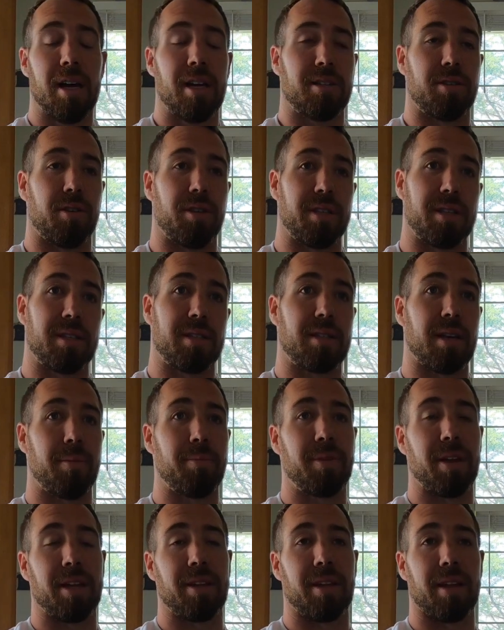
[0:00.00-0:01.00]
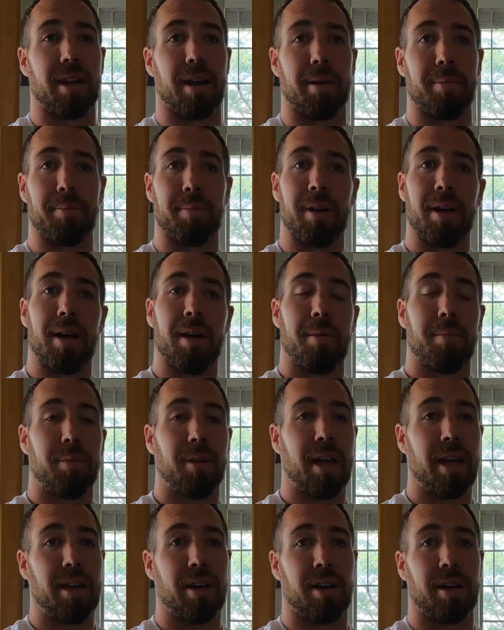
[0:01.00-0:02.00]
So this is something that I'm
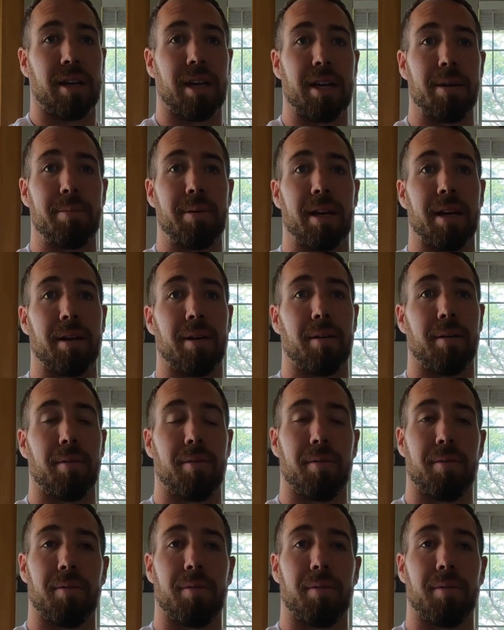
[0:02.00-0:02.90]
planning on keeping